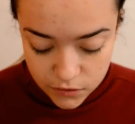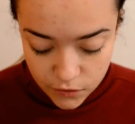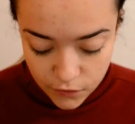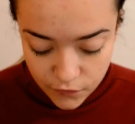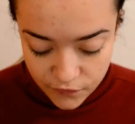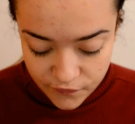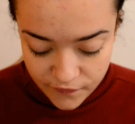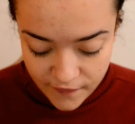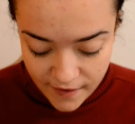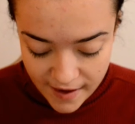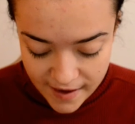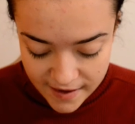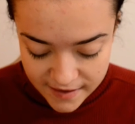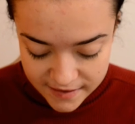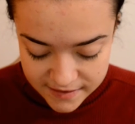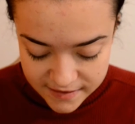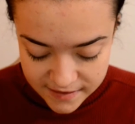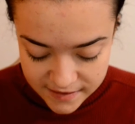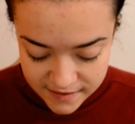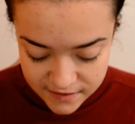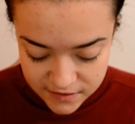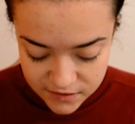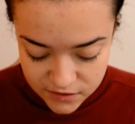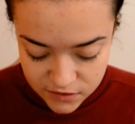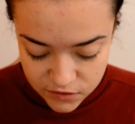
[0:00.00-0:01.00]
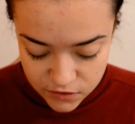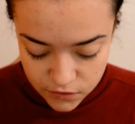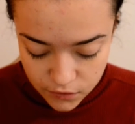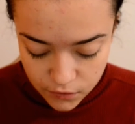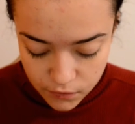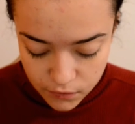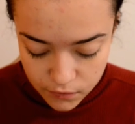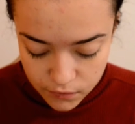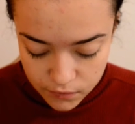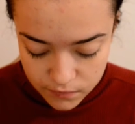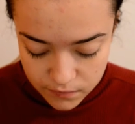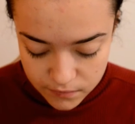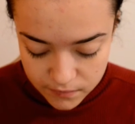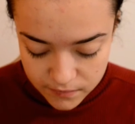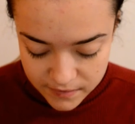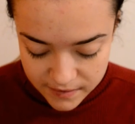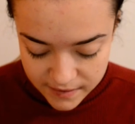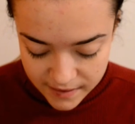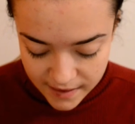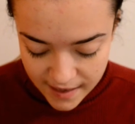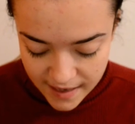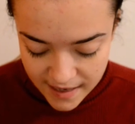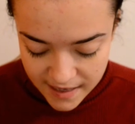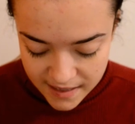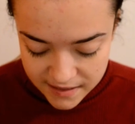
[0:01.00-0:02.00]
so fast and it's so
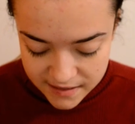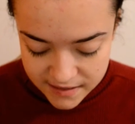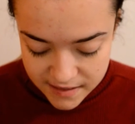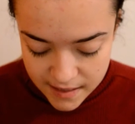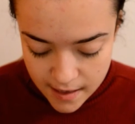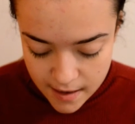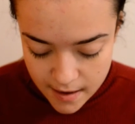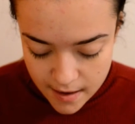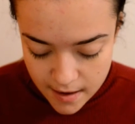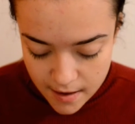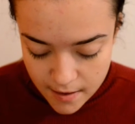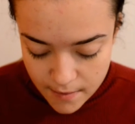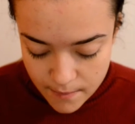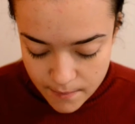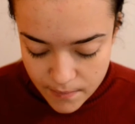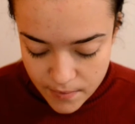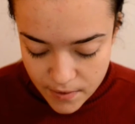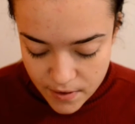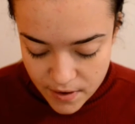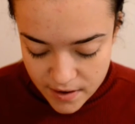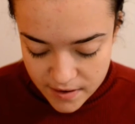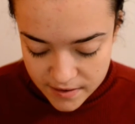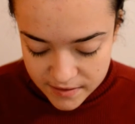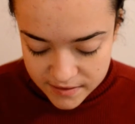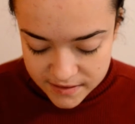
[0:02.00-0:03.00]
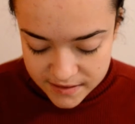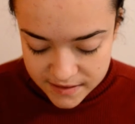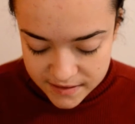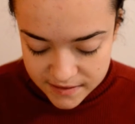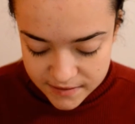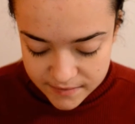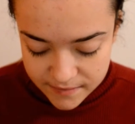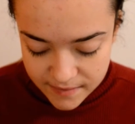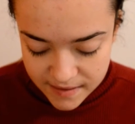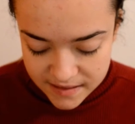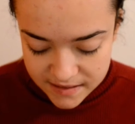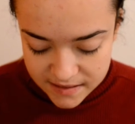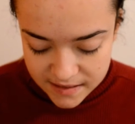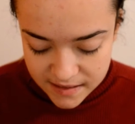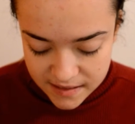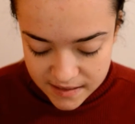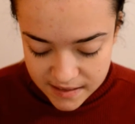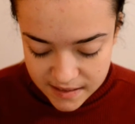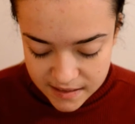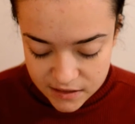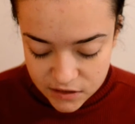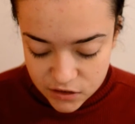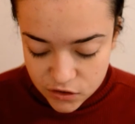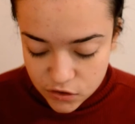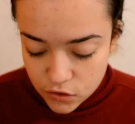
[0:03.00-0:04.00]
nice, but since my skin
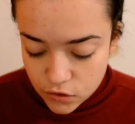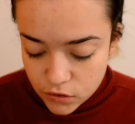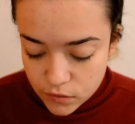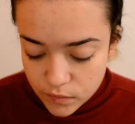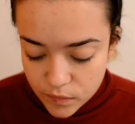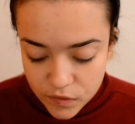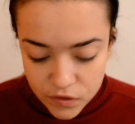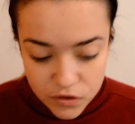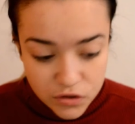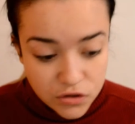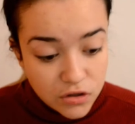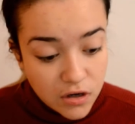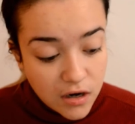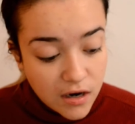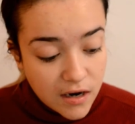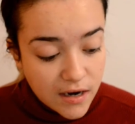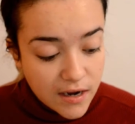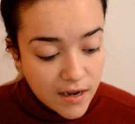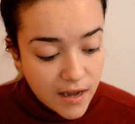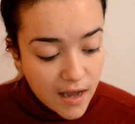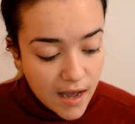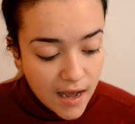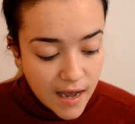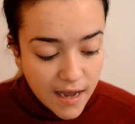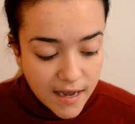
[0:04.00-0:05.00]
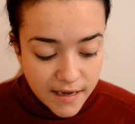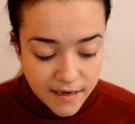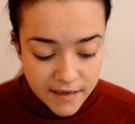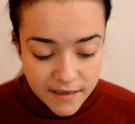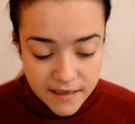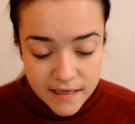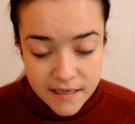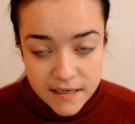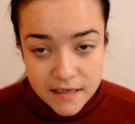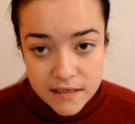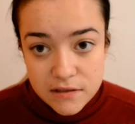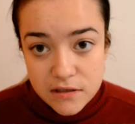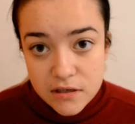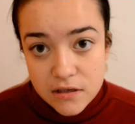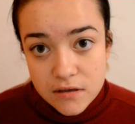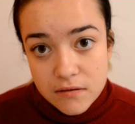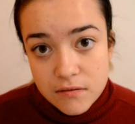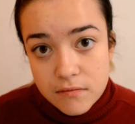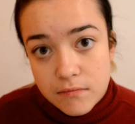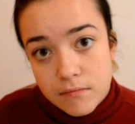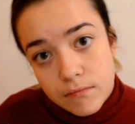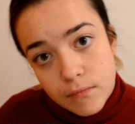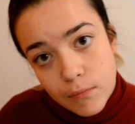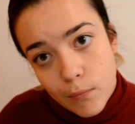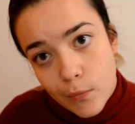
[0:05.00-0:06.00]
is super dry, I need
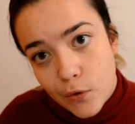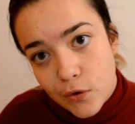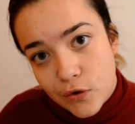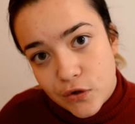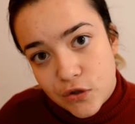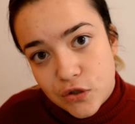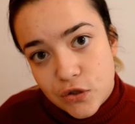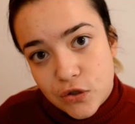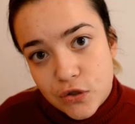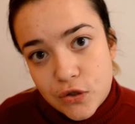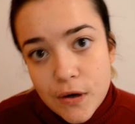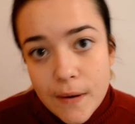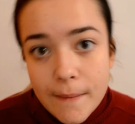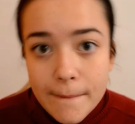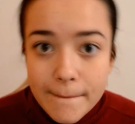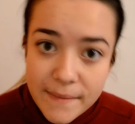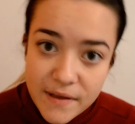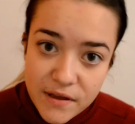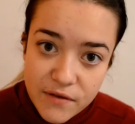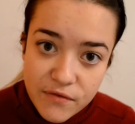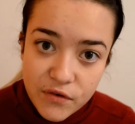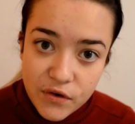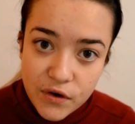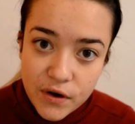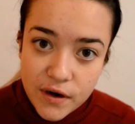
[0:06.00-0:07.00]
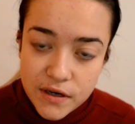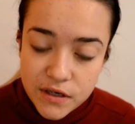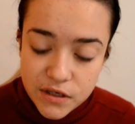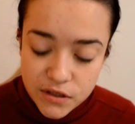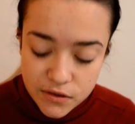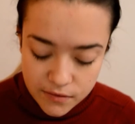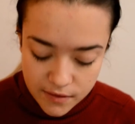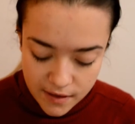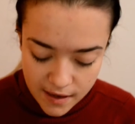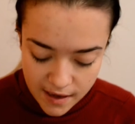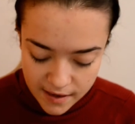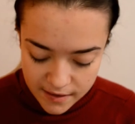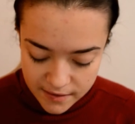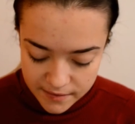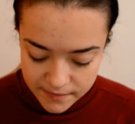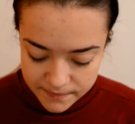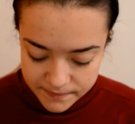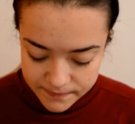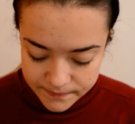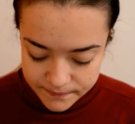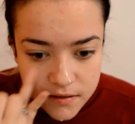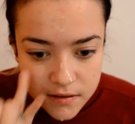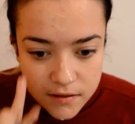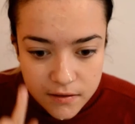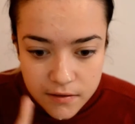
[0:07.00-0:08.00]
moisture before I do that.
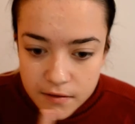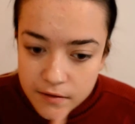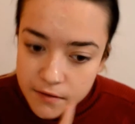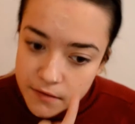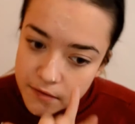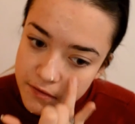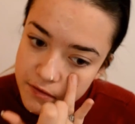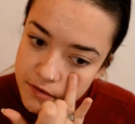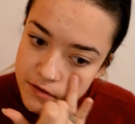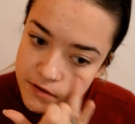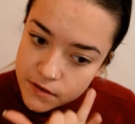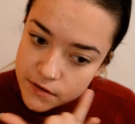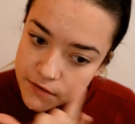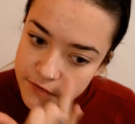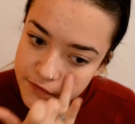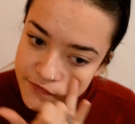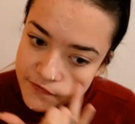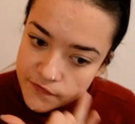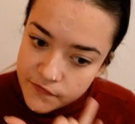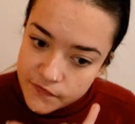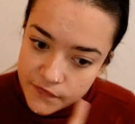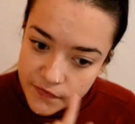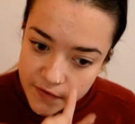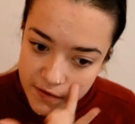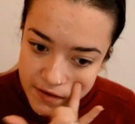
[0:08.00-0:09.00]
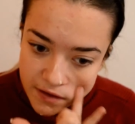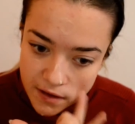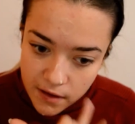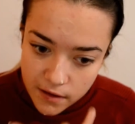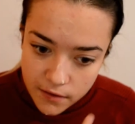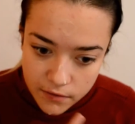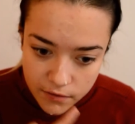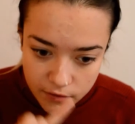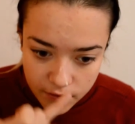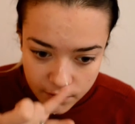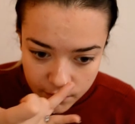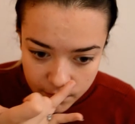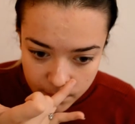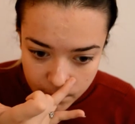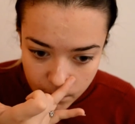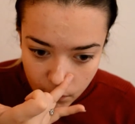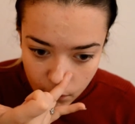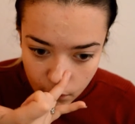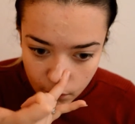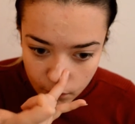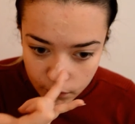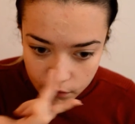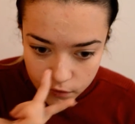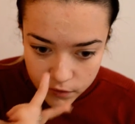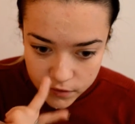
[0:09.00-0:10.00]
I'm gonna just fill out your
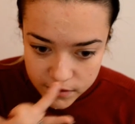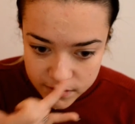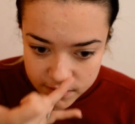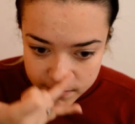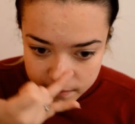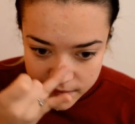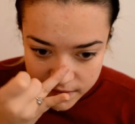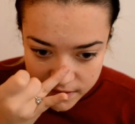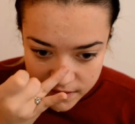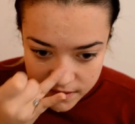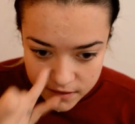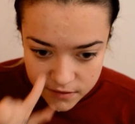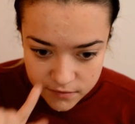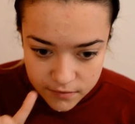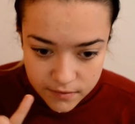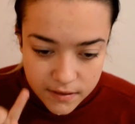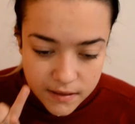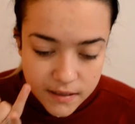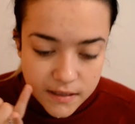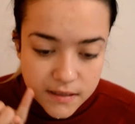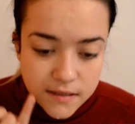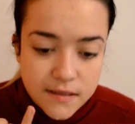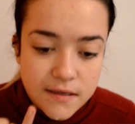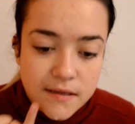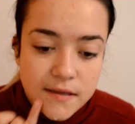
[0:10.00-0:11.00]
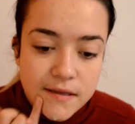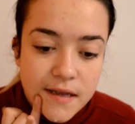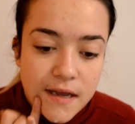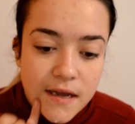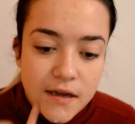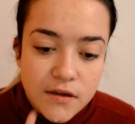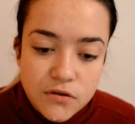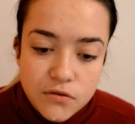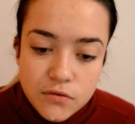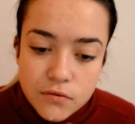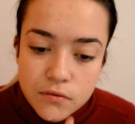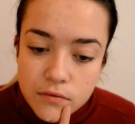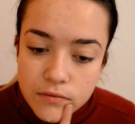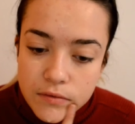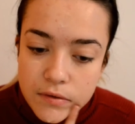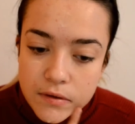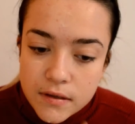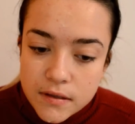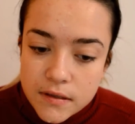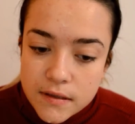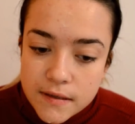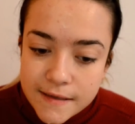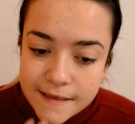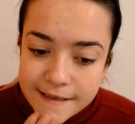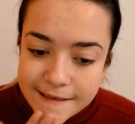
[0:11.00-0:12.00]
pores, but this one is a natural
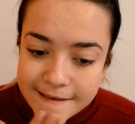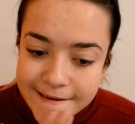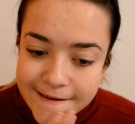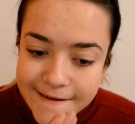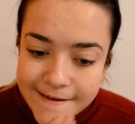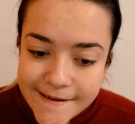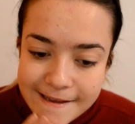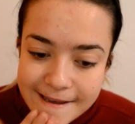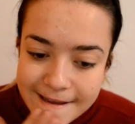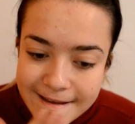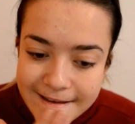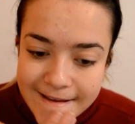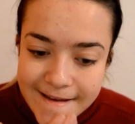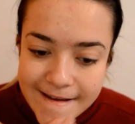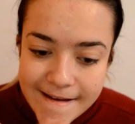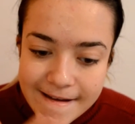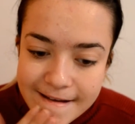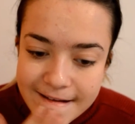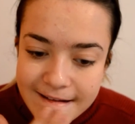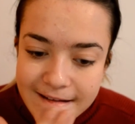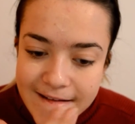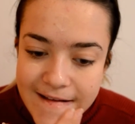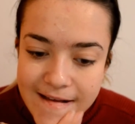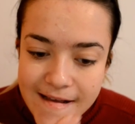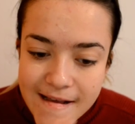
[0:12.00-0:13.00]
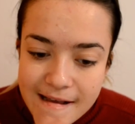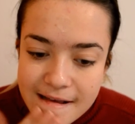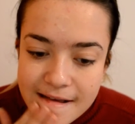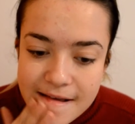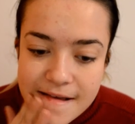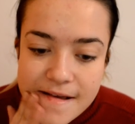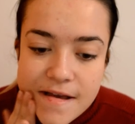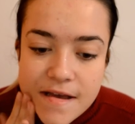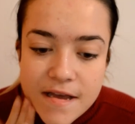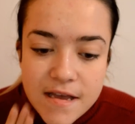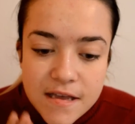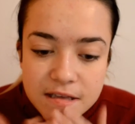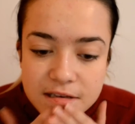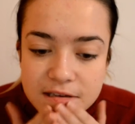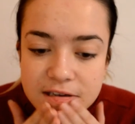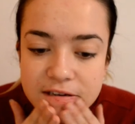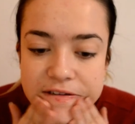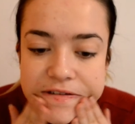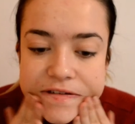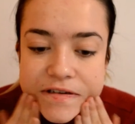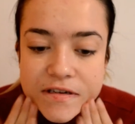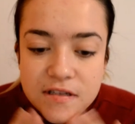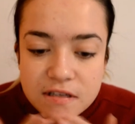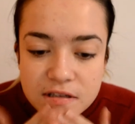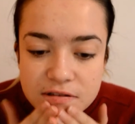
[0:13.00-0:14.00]
one, so yeah, it's
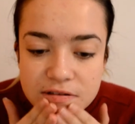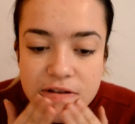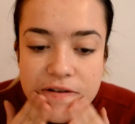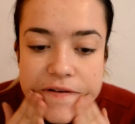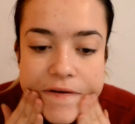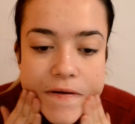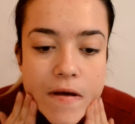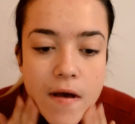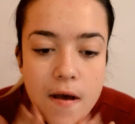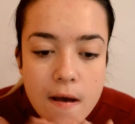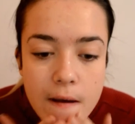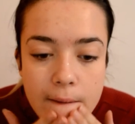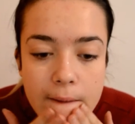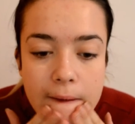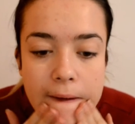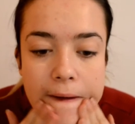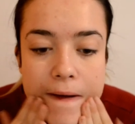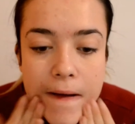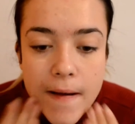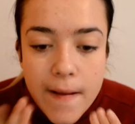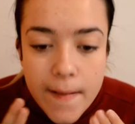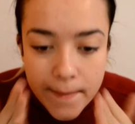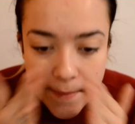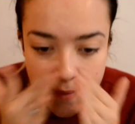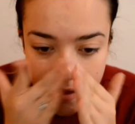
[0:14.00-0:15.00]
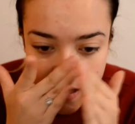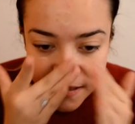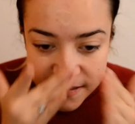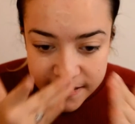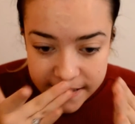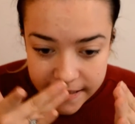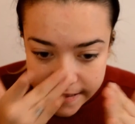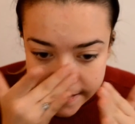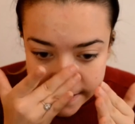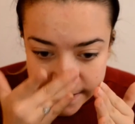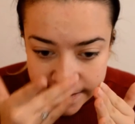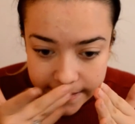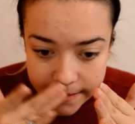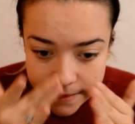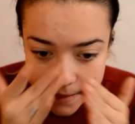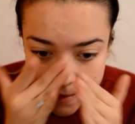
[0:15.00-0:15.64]
just amazing.